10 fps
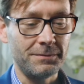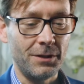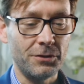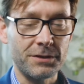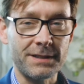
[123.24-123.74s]

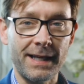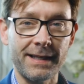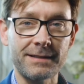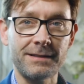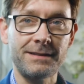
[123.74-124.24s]
looked
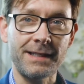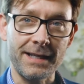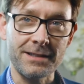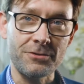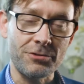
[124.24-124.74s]
at
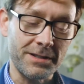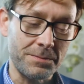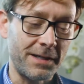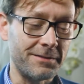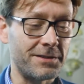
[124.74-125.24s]
tax
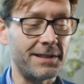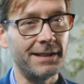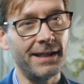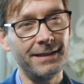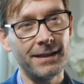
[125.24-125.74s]
transparency in
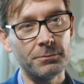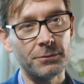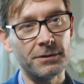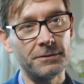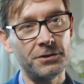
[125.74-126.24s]
a
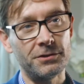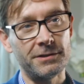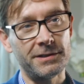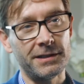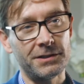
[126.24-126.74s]
number of
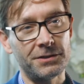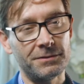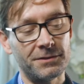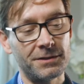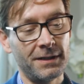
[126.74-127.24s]

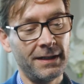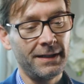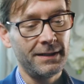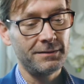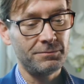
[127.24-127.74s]
jurisdictions.
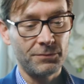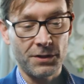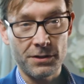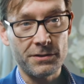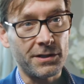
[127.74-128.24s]

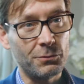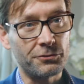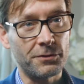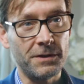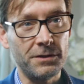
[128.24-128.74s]
Guernsey
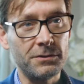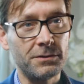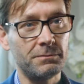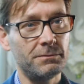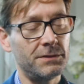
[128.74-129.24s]
was reviewed
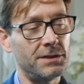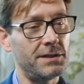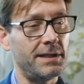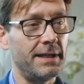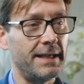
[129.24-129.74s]
to
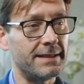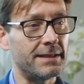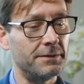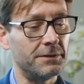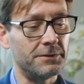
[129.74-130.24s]
see its
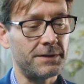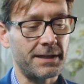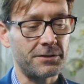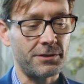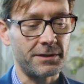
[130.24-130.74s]
level of
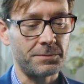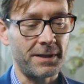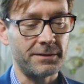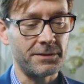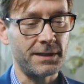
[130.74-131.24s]
tax
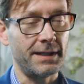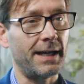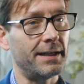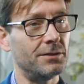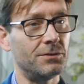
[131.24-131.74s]
transparency,
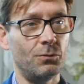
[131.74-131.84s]
and